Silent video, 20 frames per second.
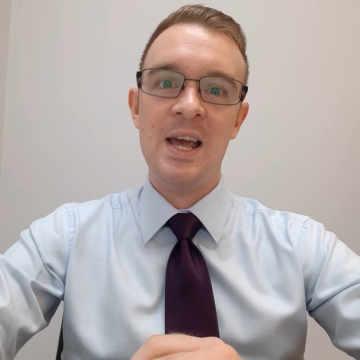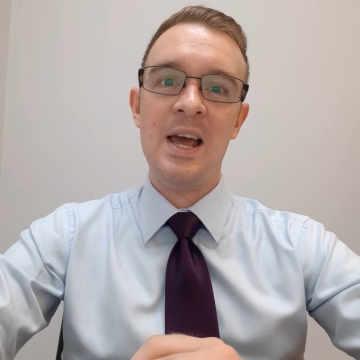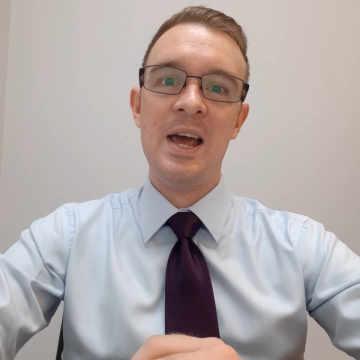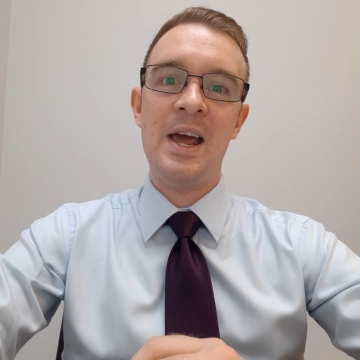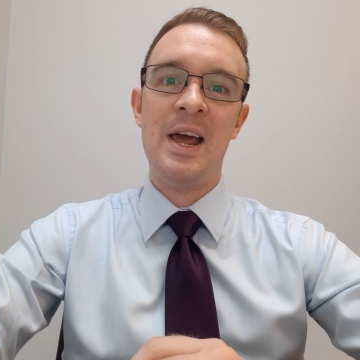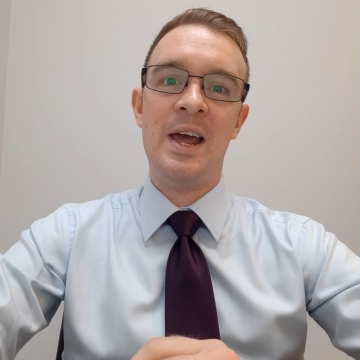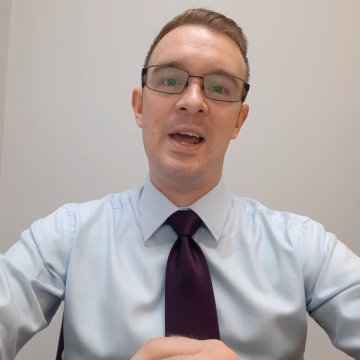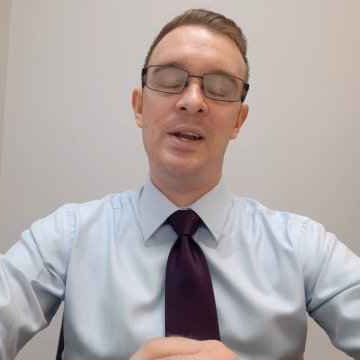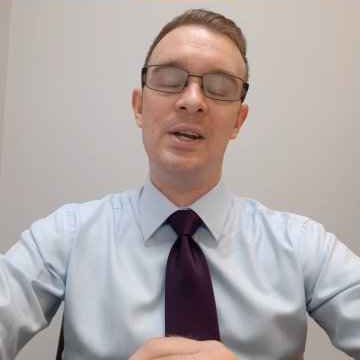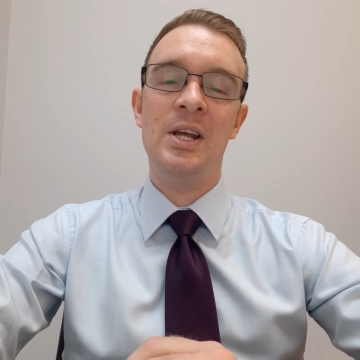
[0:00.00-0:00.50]

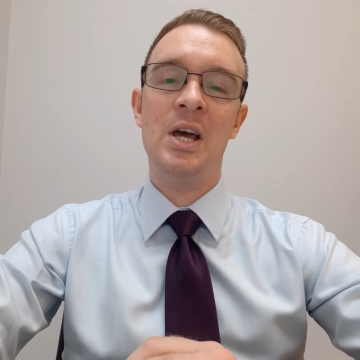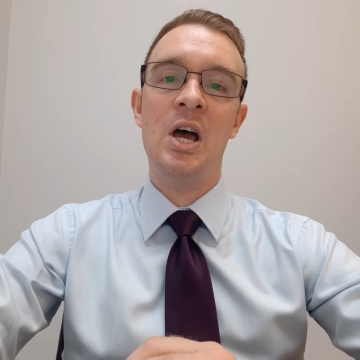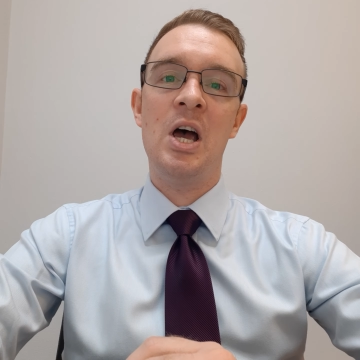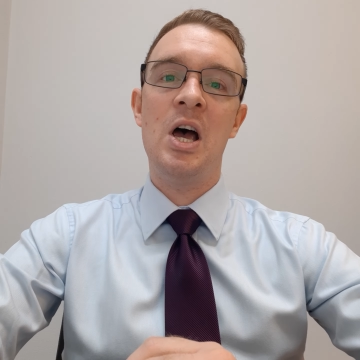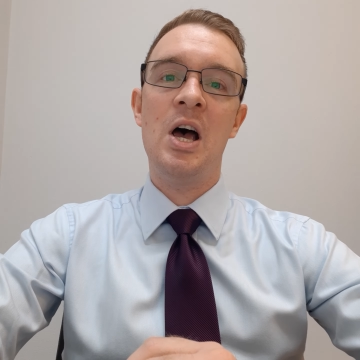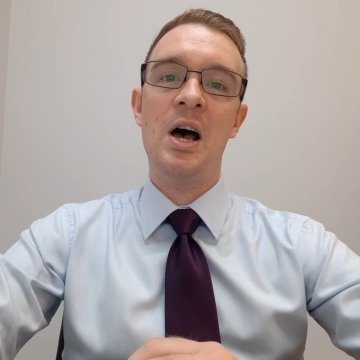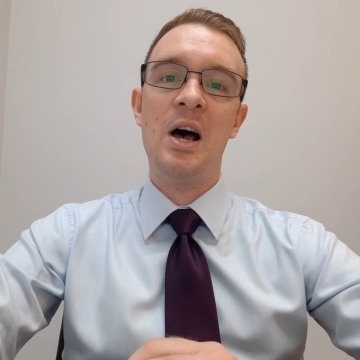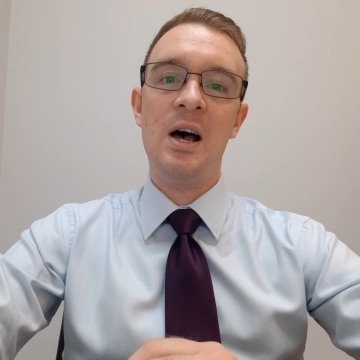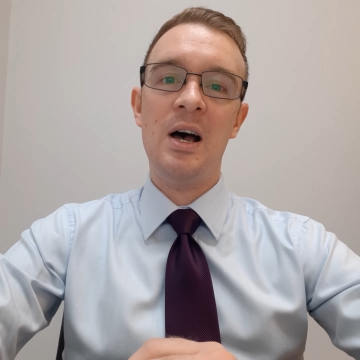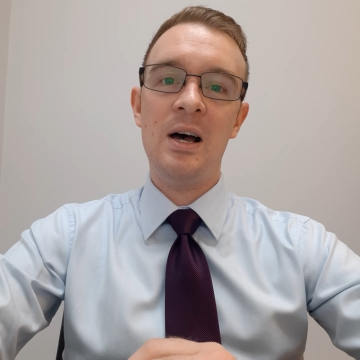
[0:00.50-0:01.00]
and
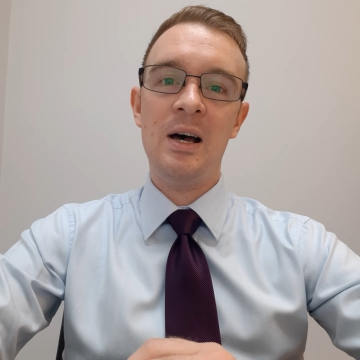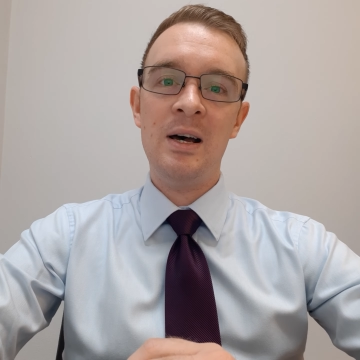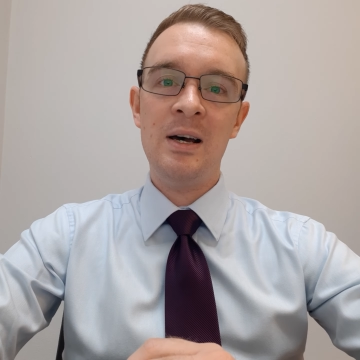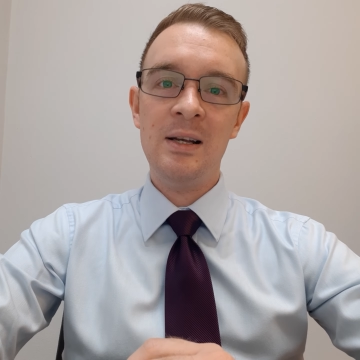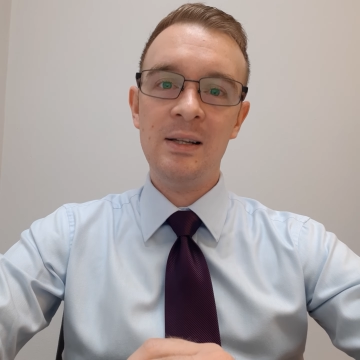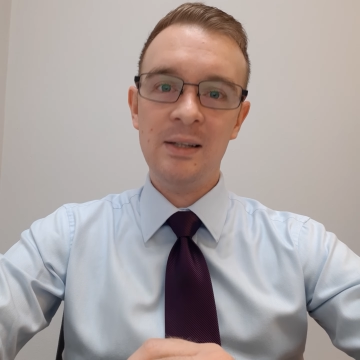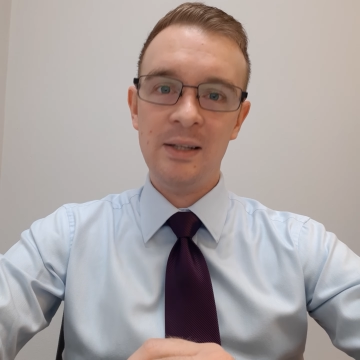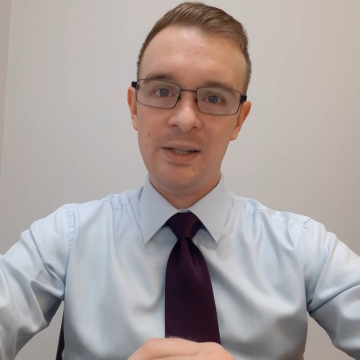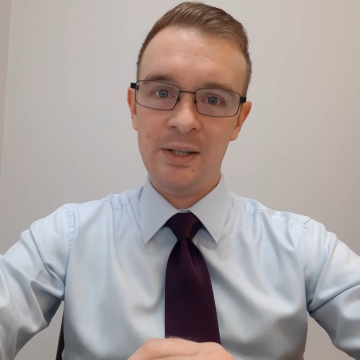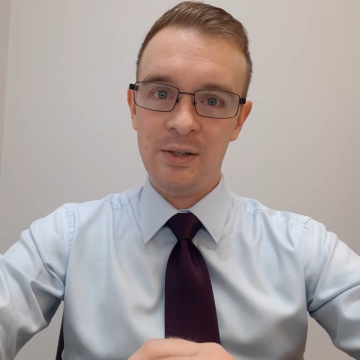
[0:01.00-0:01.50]
a
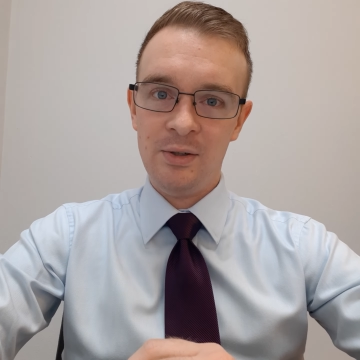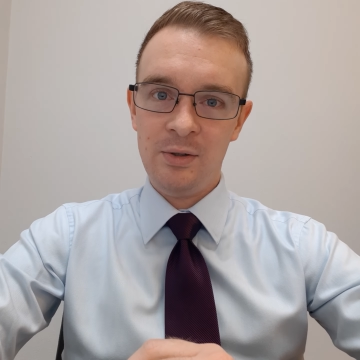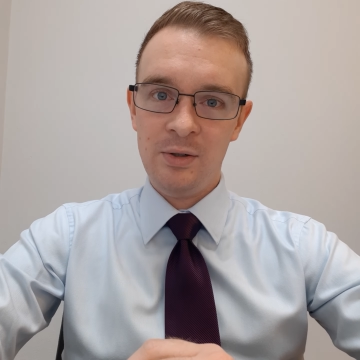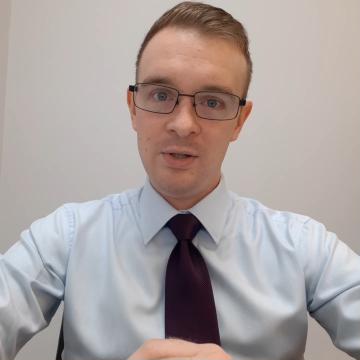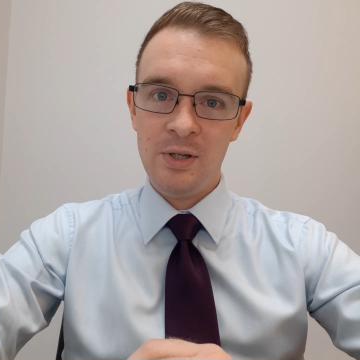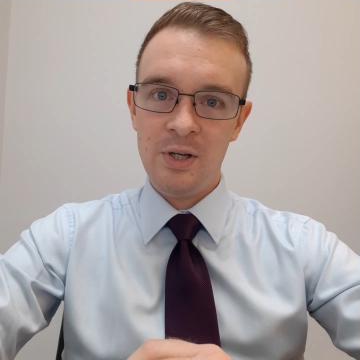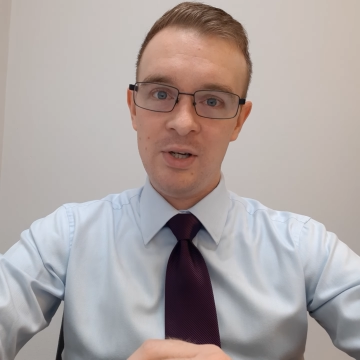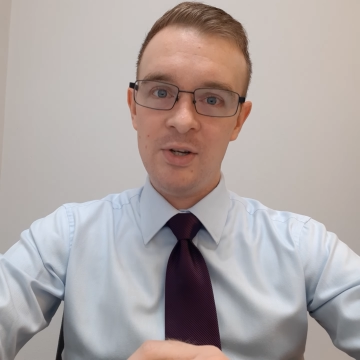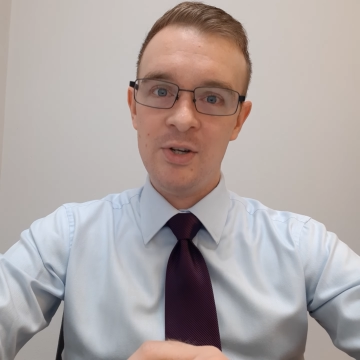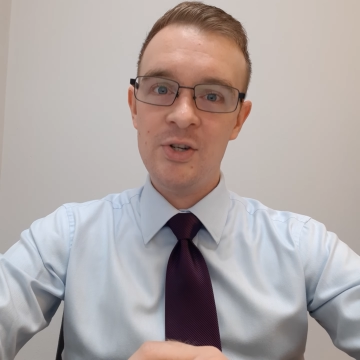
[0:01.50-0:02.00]

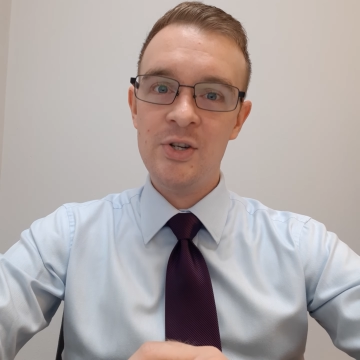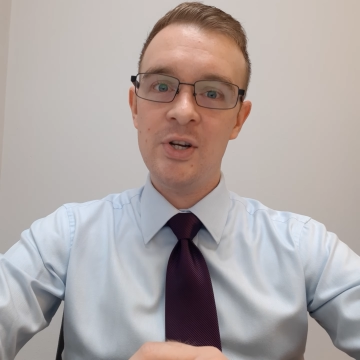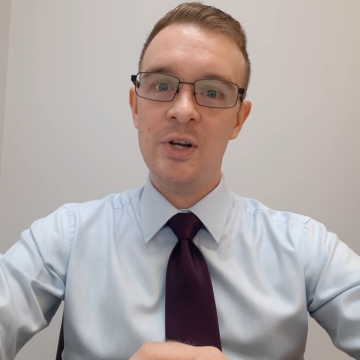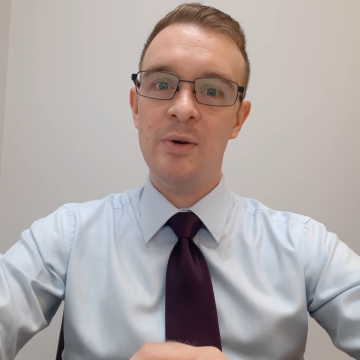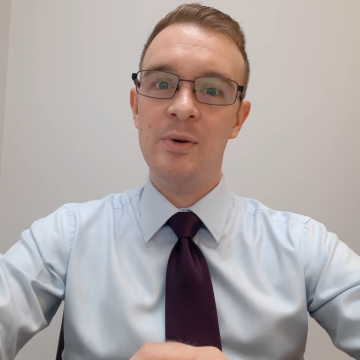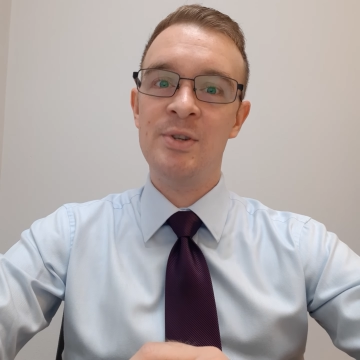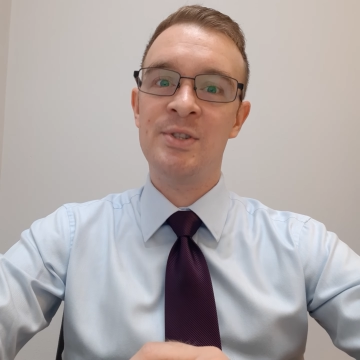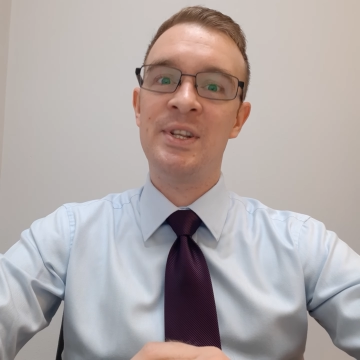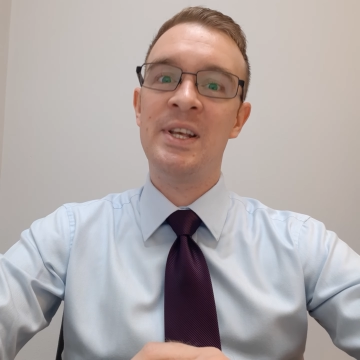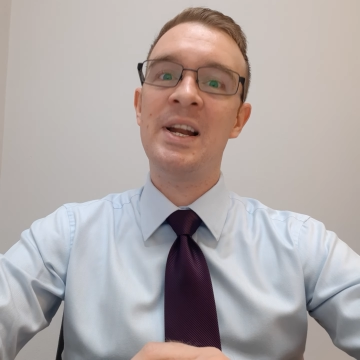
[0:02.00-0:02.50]
little
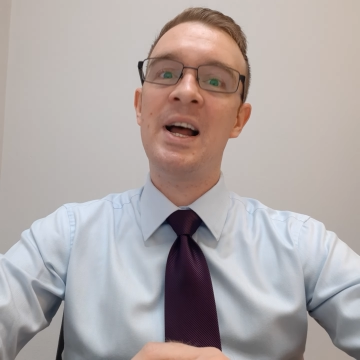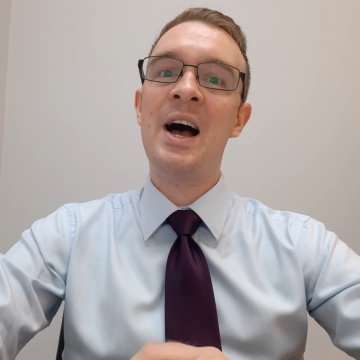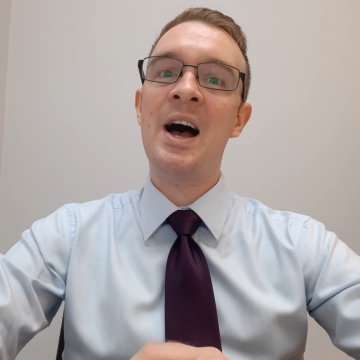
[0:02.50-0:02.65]
shows that